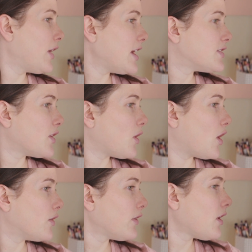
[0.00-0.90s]
Okay, so
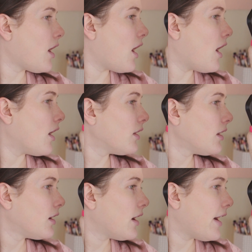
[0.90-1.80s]

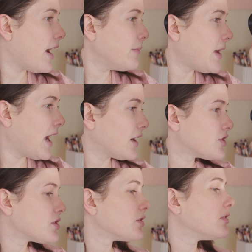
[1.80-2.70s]
overall, I'm
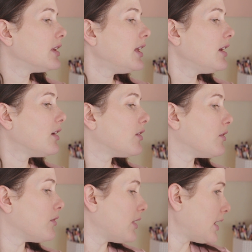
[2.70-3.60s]
actually
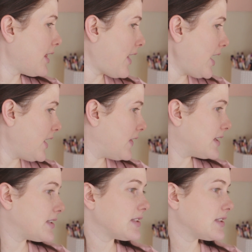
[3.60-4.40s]
really liking this.